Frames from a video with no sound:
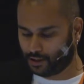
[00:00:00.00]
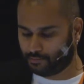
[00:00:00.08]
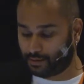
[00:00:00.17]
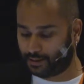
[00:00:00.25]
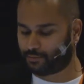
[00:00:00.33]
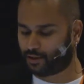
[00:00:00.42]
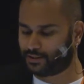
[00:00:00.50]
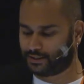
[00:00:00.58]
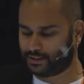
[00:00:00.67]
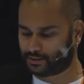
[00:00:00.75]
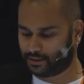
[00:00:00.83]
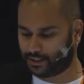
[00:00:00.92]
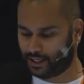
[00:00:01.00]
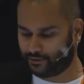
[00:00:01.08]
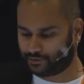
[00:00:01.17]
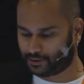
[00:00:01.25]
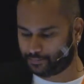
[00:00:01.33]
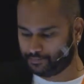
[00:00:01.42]
bad policies on their
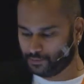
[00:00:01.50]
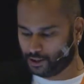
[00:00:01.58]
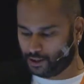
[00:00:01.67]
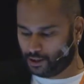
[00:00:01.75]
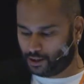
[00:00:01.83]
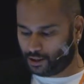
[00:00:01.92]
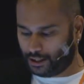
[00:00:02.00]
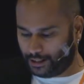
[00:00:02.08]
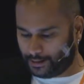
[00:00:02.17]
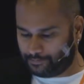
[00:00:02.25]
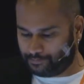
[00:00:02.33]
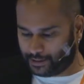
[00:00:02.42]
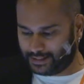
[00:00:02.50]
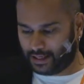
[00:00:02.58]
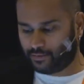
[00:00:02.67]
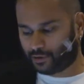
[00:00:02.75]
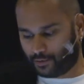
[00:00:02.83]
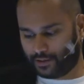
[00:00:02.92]
lives. And
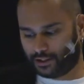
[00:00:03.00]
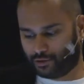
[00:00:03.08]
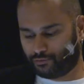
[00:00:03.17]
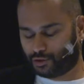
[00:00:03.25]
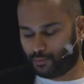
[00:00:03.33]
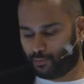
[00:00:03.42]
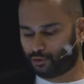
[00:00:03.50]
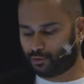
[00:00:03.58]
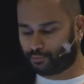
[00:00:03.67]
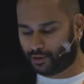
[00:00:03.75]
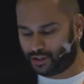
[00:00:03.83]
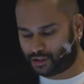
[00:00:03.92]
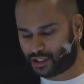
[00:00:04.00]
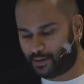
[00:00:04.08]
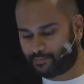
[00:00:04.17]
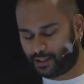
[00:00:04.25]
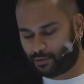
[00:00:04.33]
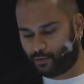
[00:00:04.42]
now I'm coming to Support Don't Punish
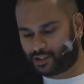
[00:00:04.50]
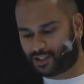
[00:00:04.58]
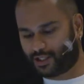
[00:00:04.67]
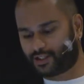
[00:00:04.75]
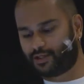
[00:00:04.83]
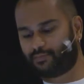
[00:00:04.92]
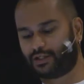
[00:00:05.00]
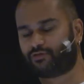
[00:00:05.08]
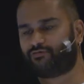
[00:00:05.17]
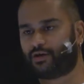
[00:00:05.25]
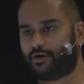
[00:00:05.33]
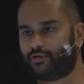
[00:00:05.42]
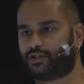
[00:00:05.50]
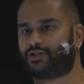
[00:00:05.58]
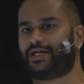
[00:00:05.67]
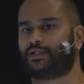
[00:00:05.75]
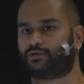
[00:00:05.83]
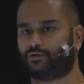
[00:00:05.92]
campaign, which has actually been very
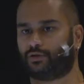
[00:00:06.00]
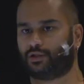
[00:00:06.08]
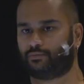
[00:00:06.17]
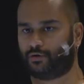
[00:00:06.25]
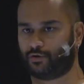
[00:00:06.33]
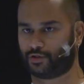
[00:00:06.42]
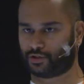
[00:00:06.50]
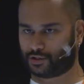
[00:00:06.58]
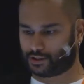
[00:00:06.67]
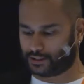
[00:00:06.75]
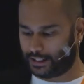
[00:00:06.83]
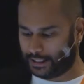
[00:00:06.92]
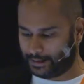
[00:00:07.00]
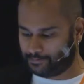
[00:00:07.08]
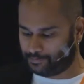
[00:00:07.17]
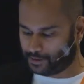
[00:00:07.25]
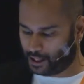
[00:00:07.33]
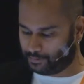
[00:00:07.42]
central in Mauritius
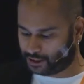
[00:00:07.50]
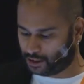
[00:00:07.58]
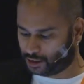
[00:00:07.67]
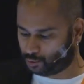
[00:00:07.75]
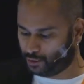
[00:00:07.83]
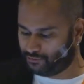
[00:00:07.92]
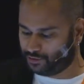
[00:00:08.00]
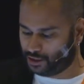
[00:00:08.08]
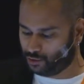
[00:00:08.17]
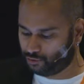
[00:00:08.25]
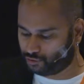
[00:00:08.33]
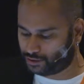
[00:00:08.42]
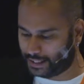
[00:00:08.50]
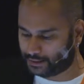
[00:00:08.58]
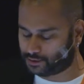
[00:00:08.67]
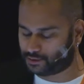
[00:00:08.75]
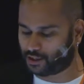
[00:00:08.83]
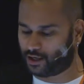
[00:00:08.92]
because we've used
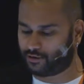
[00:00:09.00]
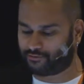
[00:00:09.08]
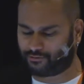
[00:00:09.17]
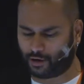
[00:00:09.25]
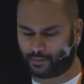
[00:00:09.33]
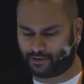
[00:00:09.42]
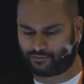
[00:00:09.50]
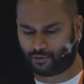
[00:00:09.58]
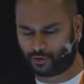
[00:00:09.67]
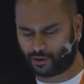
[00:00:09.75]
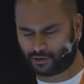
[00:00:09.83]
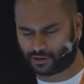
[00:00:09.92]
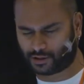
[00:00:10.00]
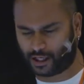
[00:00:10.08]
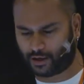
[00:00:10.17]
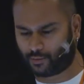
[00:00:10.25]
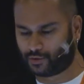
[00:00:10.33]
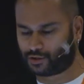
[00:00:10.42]
that. For about 4 years,
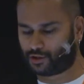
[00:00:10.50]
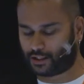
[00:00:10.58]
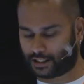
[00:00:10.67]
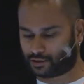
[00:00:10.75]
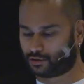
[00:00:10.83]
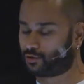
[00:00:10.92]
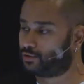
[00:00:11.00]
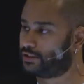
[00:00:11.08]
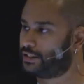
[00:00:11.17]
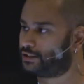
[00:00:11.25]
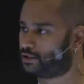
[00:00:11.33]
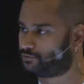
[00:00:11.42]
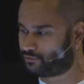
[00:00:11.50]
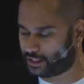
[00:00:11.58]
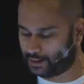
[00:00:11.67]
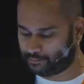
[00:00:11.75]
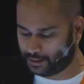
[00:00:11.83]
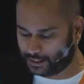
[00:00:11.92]
I was the national coordinator for the
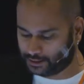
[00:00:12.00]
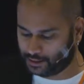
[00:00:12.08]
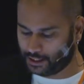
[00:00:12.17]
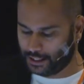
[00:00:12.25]
campaign,